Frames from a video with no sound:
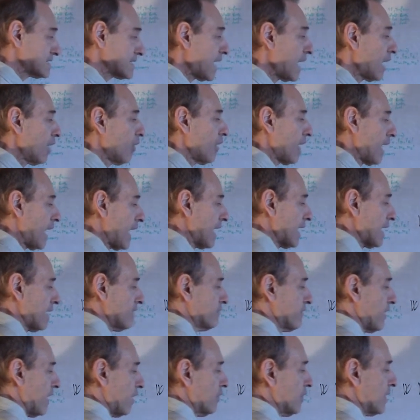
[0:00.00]
how I
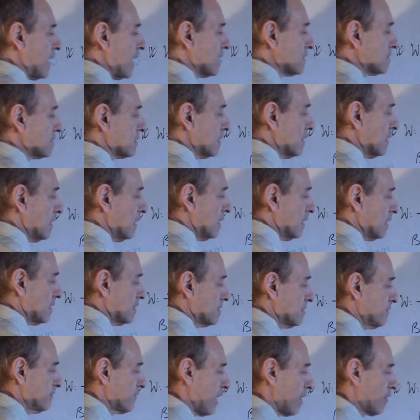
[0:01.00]
evaluate
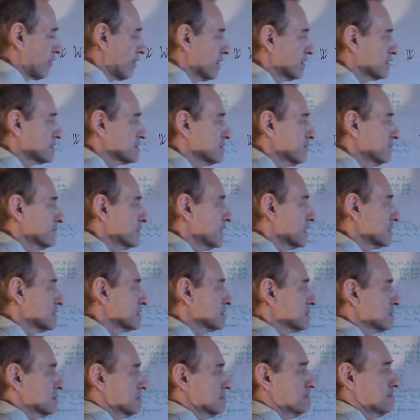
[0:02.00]
the variance of
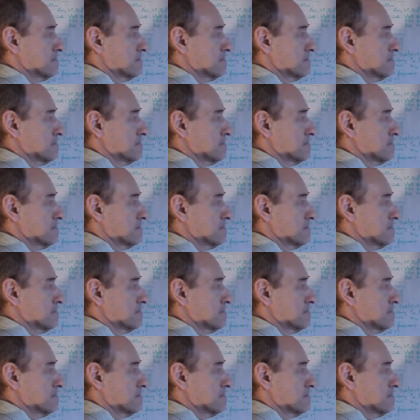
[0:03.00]
this